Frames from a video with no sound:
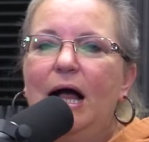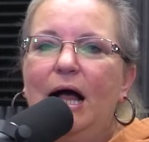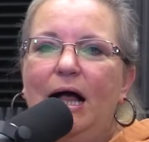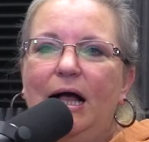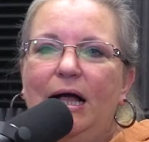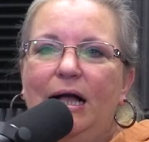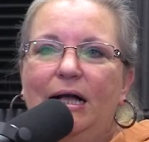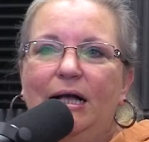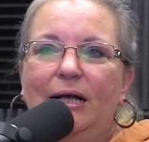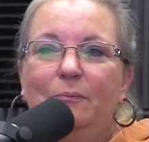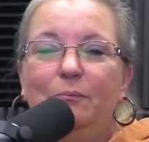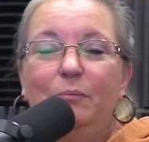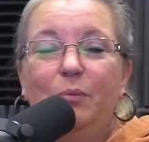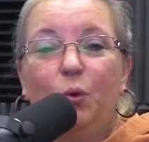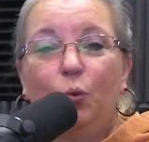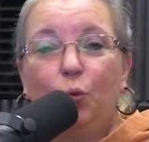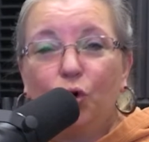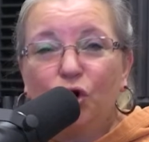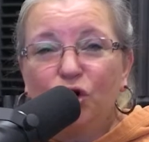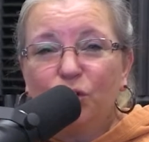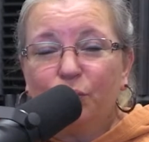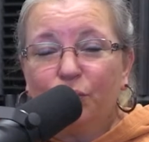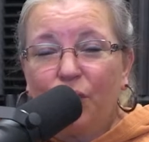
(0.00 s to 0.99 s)
But
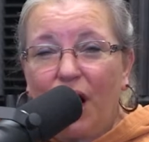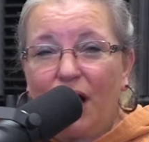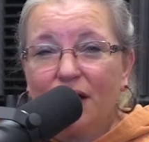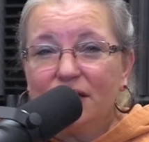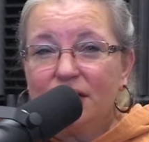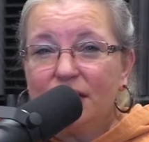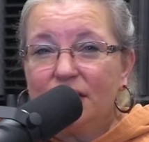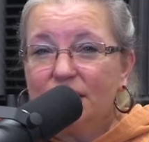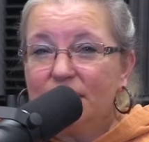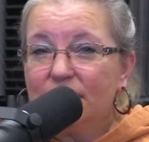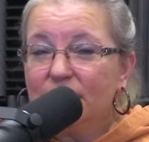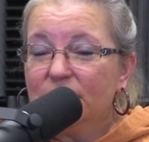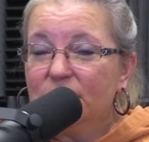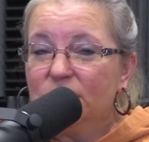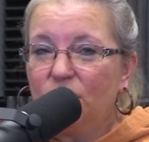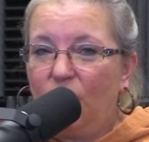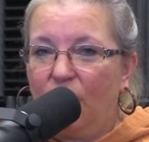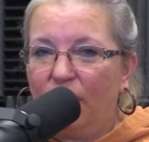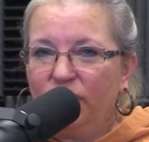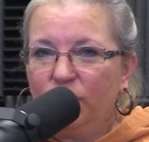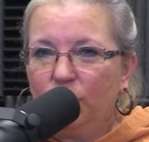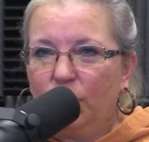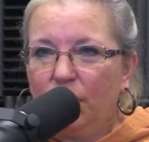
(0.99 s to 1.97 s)
word processing
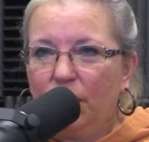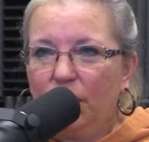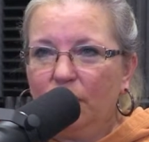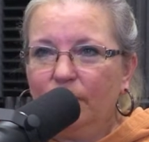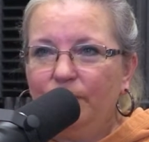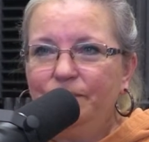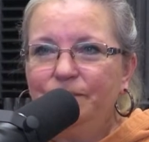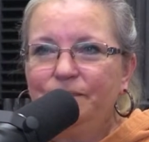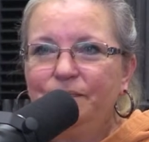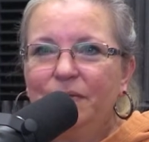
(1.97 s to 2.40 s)
software